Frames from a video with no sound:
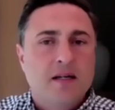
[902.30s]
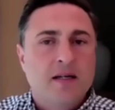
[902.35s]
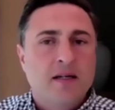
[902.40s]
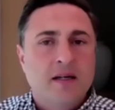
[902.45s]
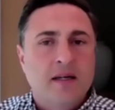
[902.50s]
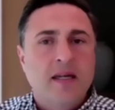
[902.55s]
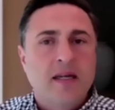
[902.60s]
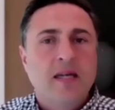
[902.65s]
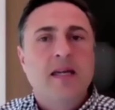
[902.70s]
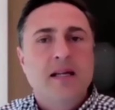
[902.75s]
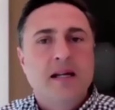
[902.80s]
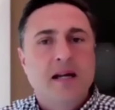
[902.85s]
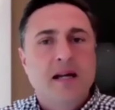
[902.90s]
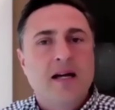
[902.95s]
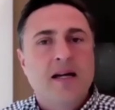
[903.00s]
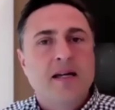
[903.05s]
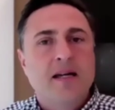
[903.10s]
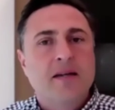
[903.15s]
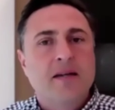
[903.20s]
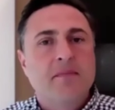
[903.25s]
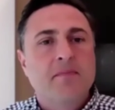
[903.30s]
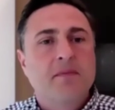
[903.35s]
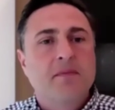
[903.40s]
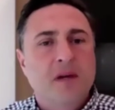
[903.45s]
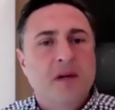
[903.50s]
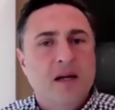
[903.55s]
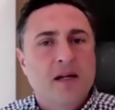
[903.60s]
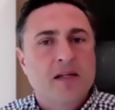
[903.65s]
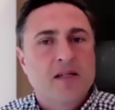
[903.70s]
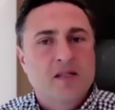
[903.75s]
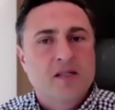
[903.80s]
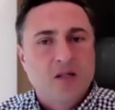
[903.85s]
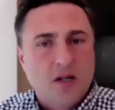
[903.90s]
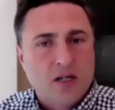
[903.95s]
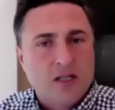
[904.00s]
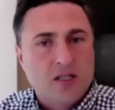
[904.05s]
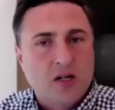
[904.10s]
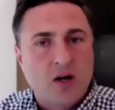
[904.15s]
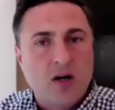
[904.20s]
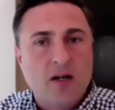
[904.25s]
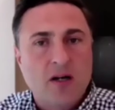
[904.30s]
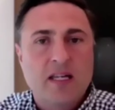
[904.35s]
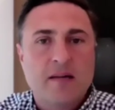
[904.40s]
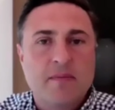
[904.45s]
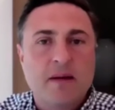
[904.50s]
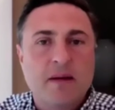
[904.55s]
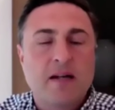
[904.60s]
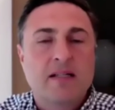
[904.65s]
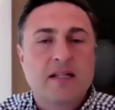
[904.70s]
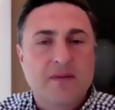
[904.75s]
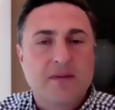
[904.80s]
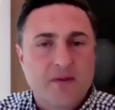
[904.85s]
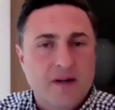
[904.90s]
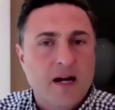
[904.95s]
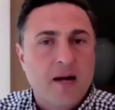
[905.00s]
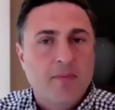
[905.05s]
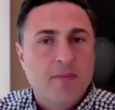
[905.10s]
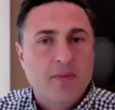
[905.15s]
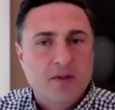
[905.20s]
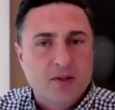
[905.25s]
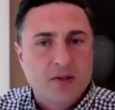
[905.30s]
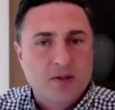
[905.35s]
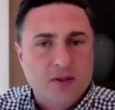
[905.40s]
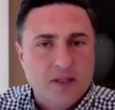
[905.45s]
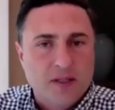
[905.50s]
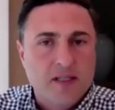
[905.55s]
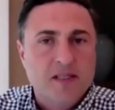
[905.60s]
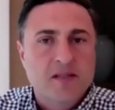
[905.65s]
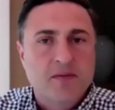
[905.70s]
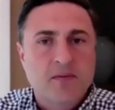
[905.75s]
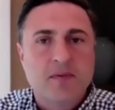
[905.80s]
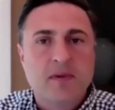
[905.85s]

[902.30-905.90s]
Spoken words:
he and I started talking about different opportunities